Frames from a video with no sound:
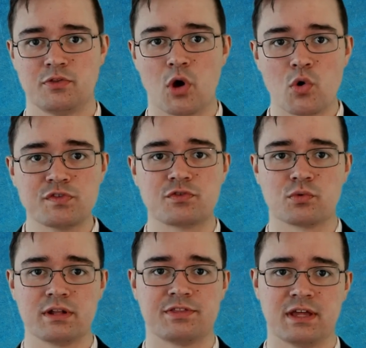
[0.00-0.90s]
Those
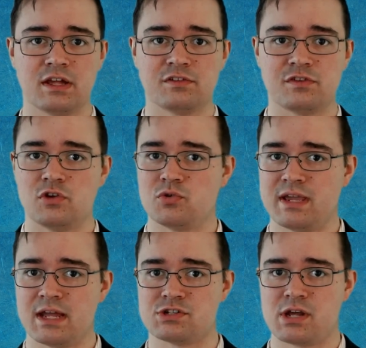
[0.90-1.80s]
3 things you
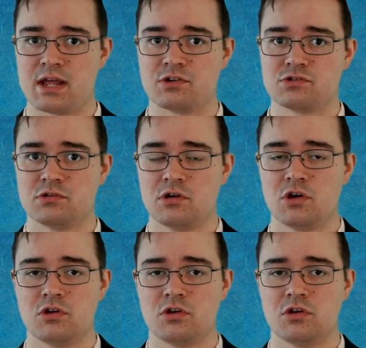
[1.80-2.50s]
can't change.